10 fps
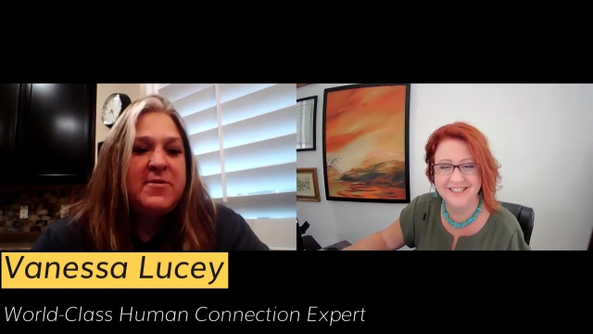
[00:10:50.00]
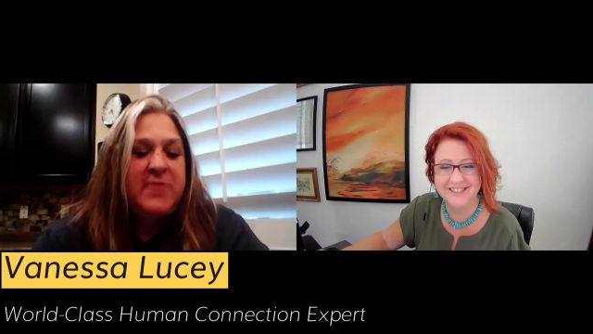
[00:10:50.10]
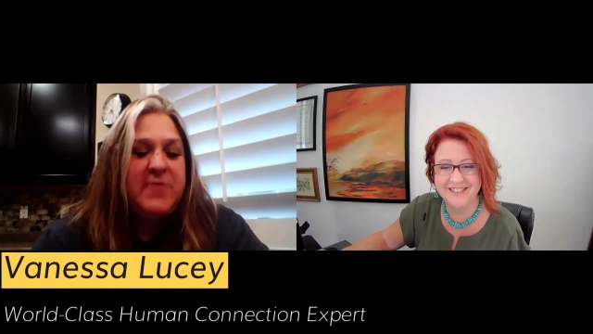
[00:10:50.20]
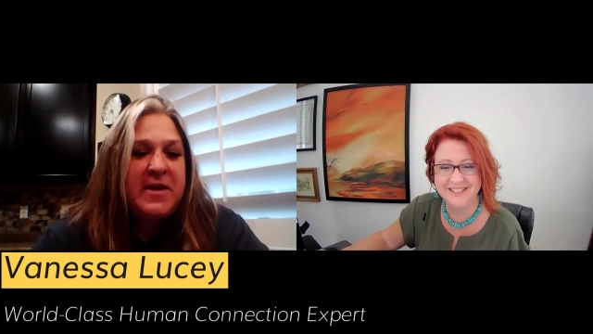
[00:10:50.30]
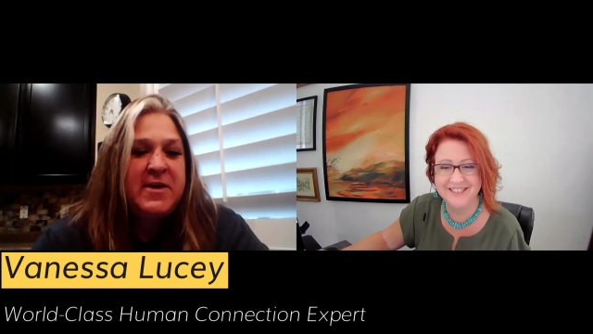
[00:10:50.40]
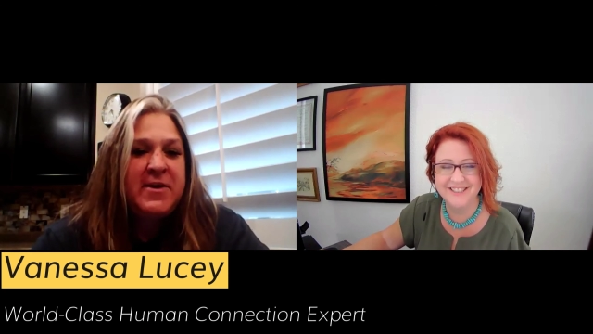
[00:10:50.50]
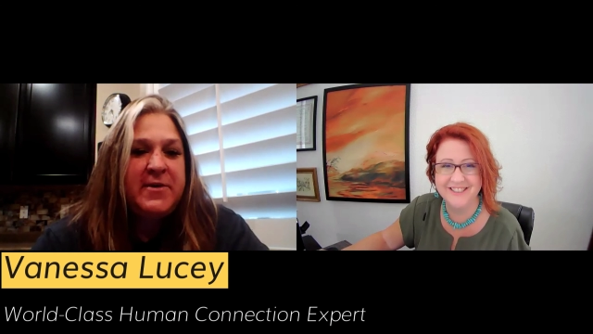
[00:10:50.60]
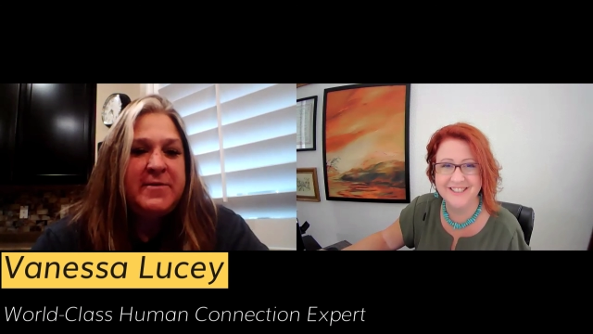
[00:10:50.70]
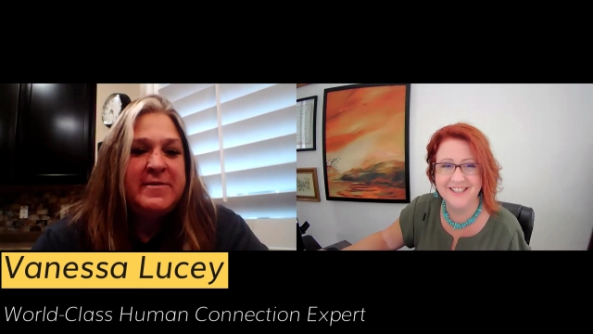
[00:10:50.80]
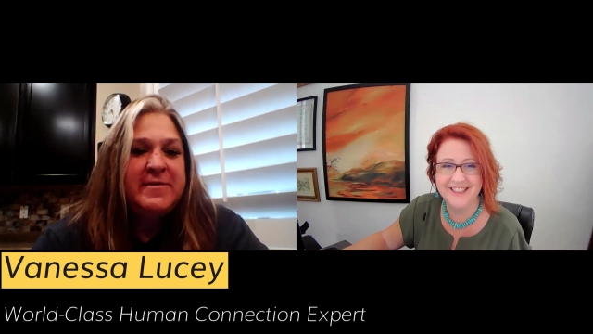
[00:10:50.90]
Speaker 1: thank you.
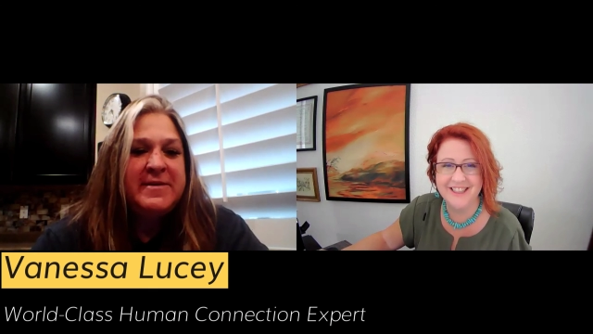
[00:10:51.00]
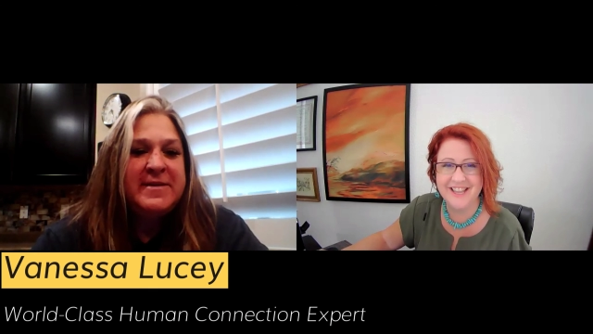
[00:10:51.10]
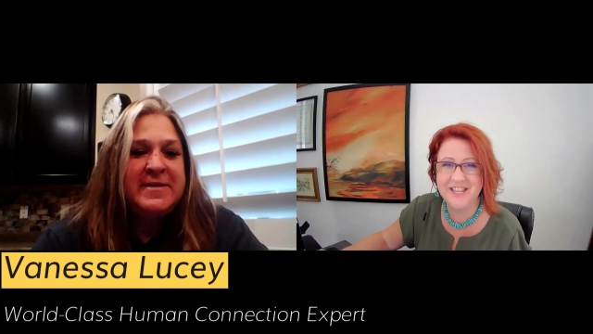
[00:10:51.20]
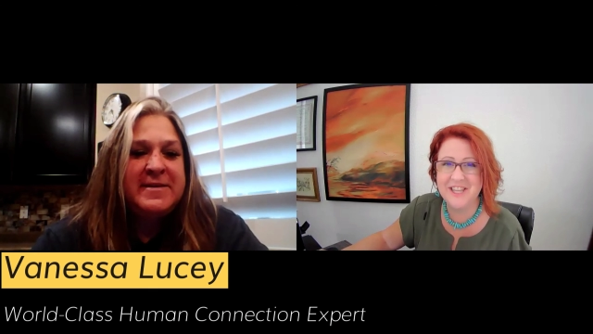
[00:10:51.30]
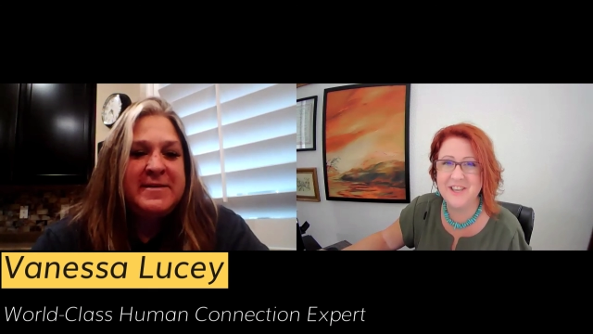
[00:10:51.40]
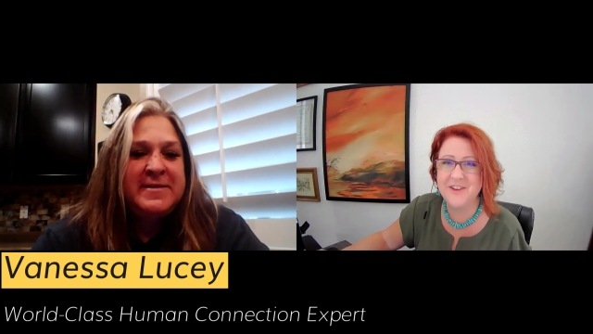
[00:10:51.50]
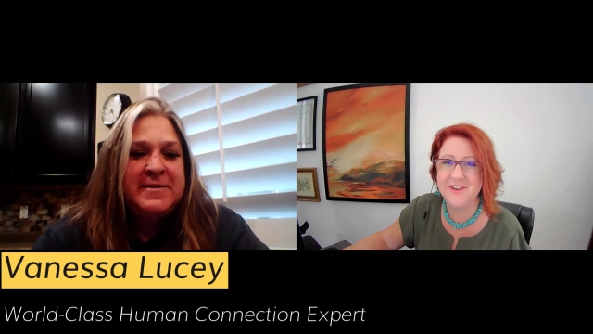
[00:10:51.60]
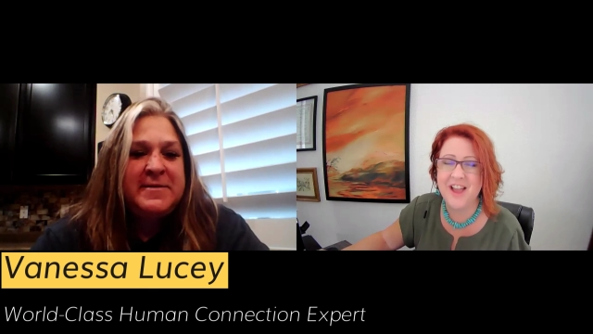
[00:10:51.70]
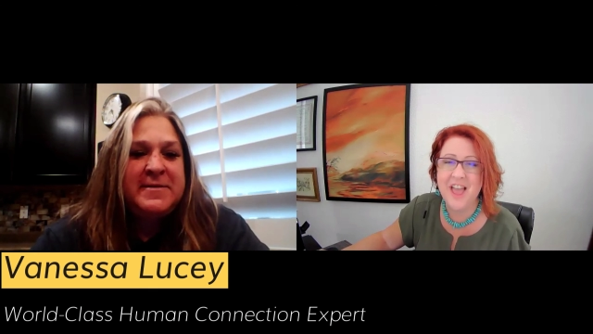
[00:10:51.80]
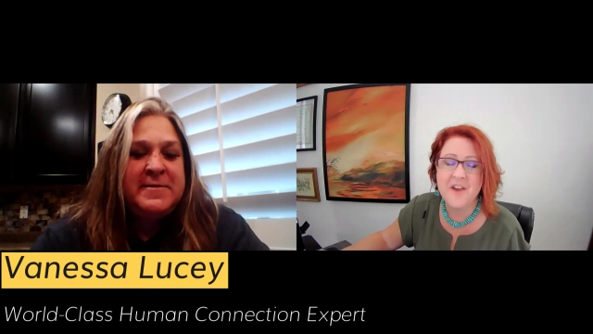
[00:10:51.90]

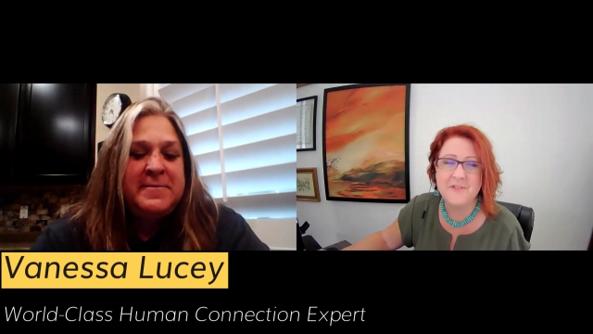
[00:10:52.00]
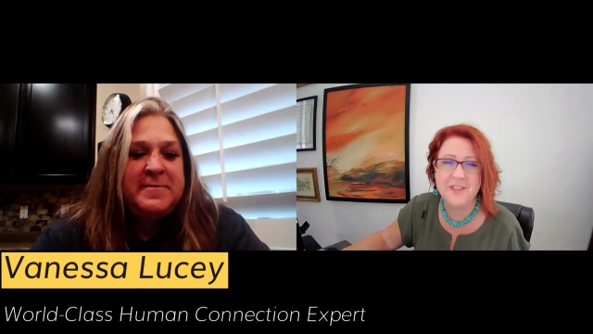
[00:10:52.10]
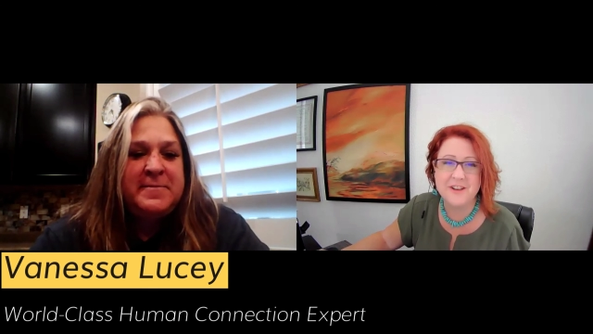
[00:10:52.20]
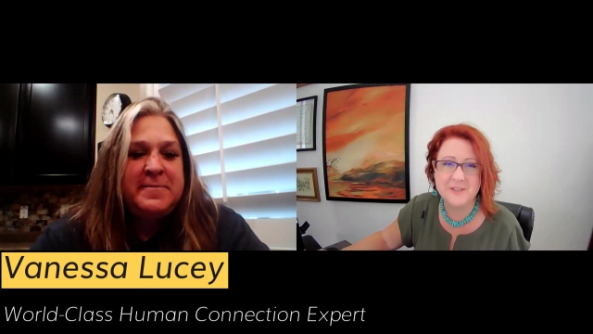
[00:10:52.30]
Thank you.